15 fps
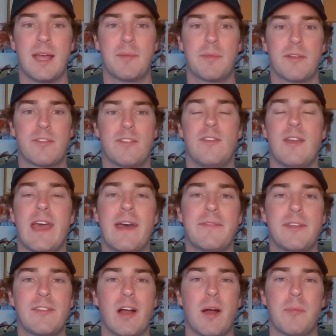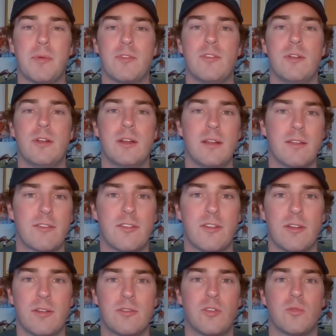campus and you have these opportunities
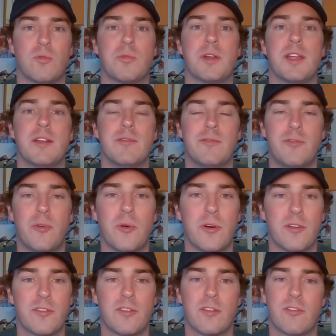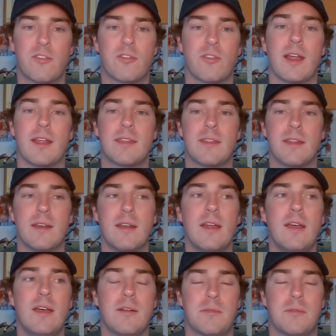to reinforce and strengthen